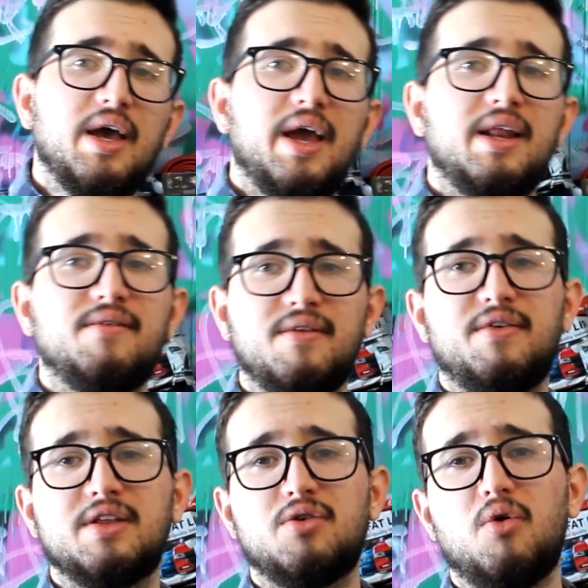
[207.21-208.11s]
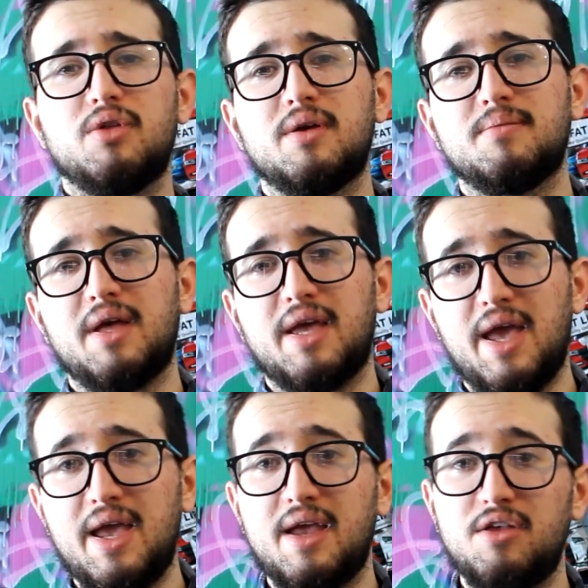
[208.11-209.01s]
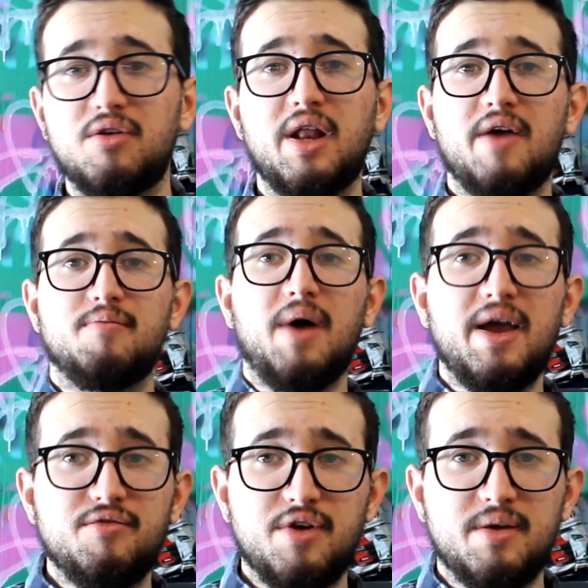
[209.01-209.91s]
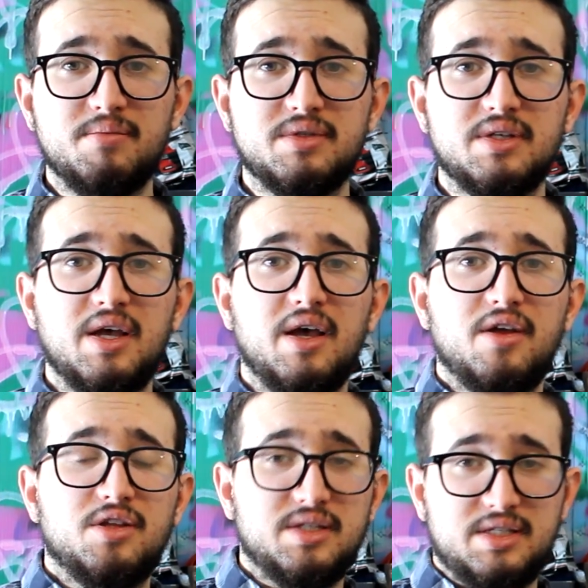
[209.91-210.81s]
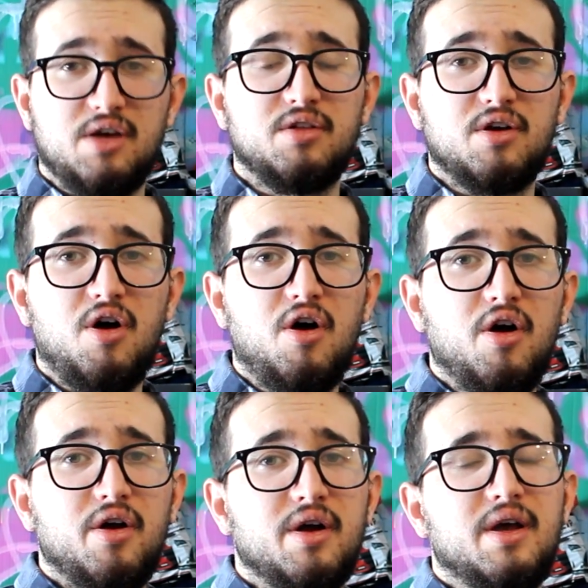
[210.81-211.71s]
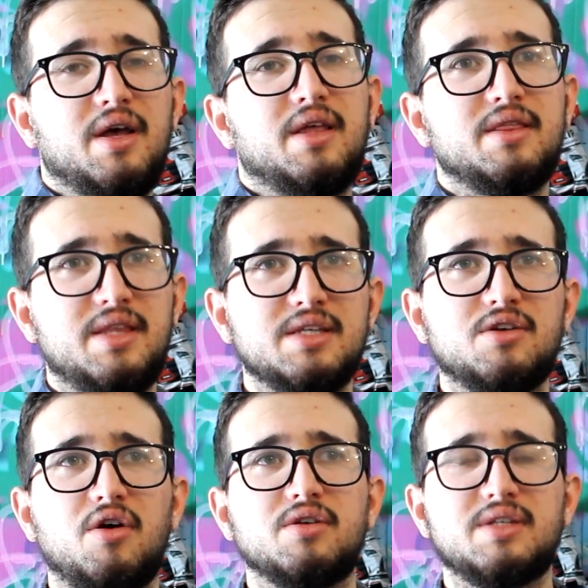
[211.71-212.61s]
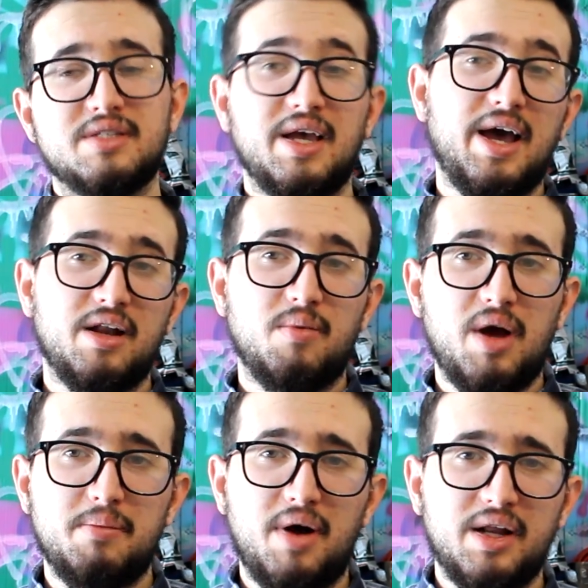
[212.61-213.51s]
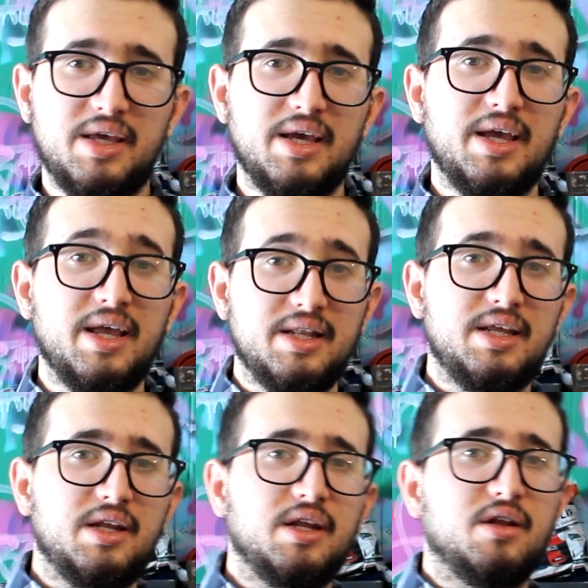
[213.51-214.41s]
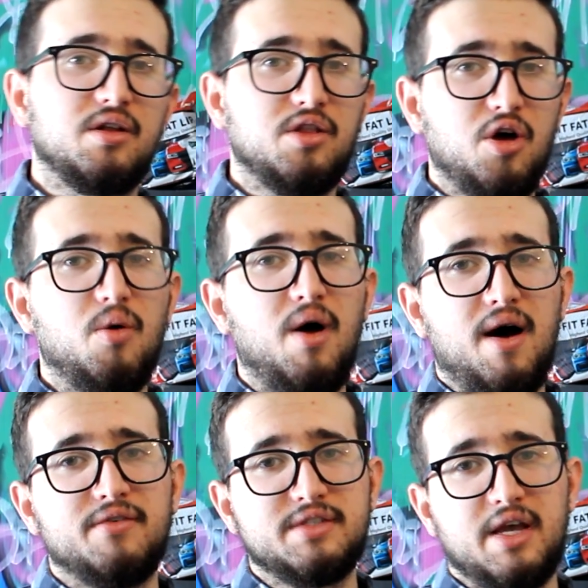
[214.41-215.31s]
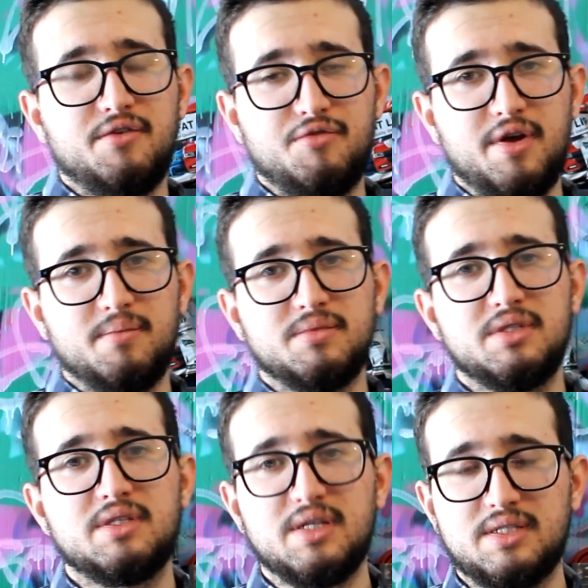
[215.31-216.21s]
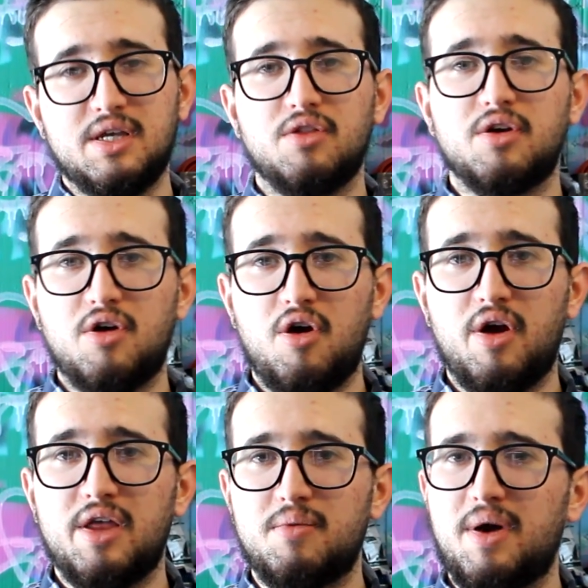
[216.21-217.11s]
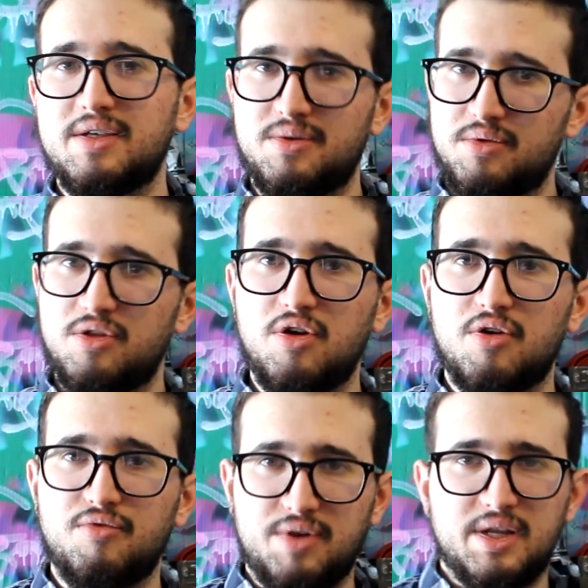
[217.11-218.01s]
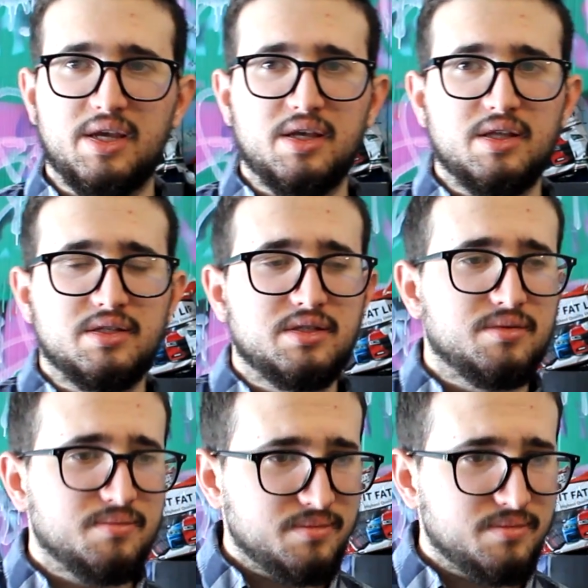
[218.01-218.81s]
And even if I told him, like, hey, you can have my rims to sell the car, this car, since it had a wide body kit, it needed low offset rims to sell the car. Otherwise, it would look ridiculous.